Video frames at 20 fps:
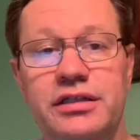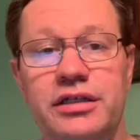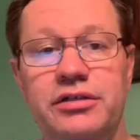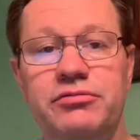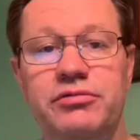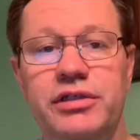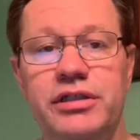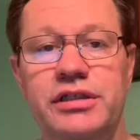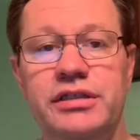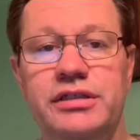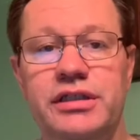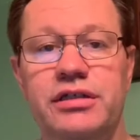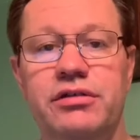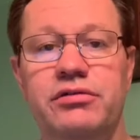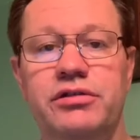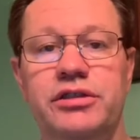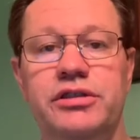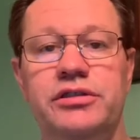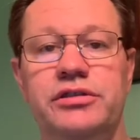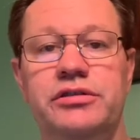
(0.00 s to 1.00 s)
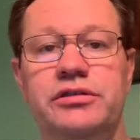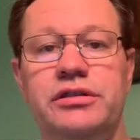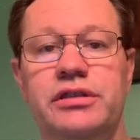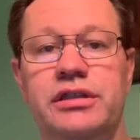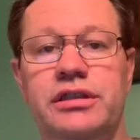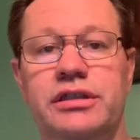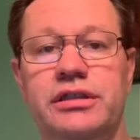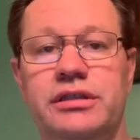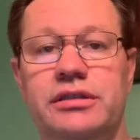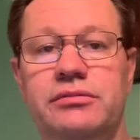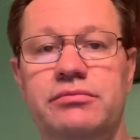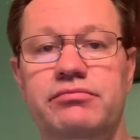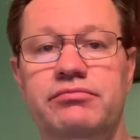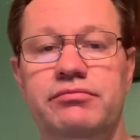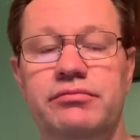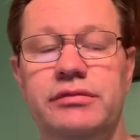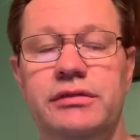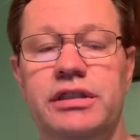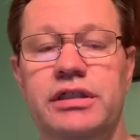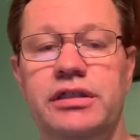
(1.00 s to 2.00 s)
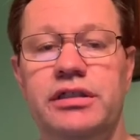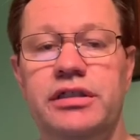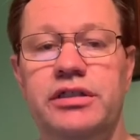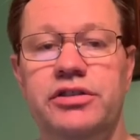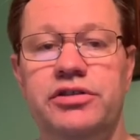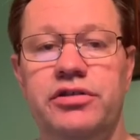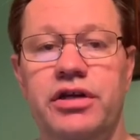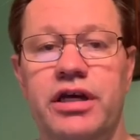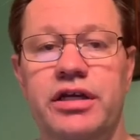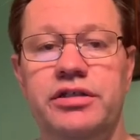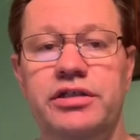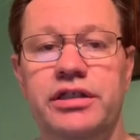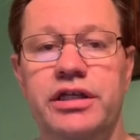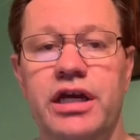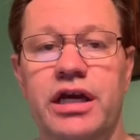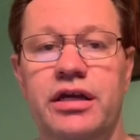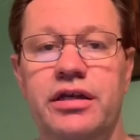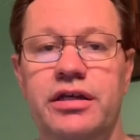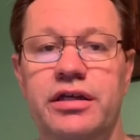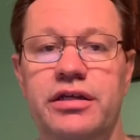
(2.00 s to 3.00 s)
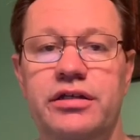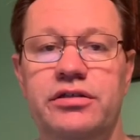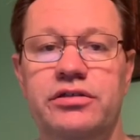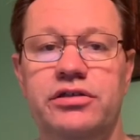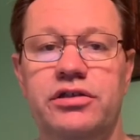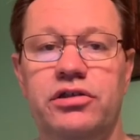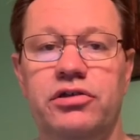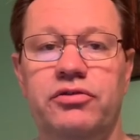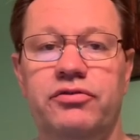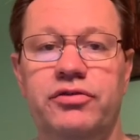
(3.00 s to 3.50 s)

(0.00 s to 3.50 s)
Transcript: really sell good. This strategy guide here sold for